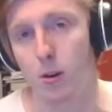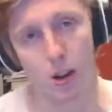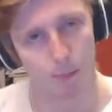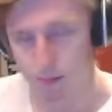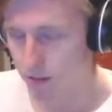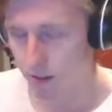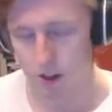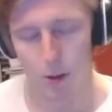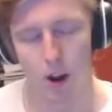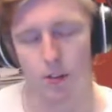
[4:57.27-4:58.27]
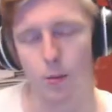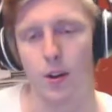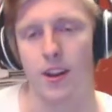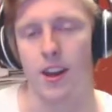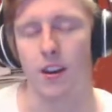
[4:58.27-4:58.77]
But I'm going off on
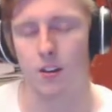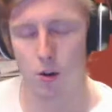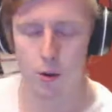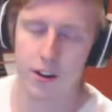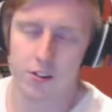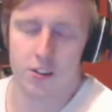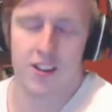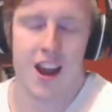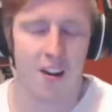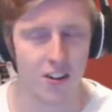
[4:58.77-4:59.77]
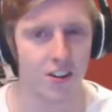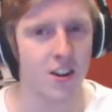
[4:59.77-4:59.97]
one here, and I don't want to just carry on